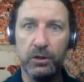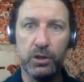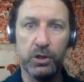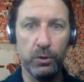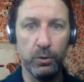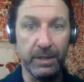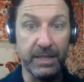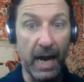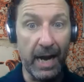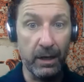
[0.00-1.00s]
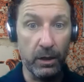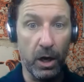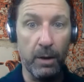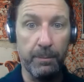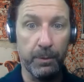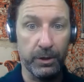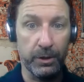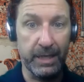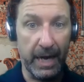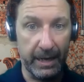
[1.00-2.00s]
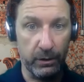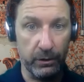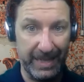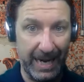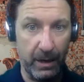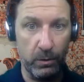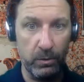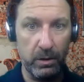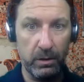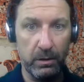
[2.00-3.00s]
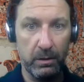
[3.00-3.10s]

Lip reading: to dial up or dial down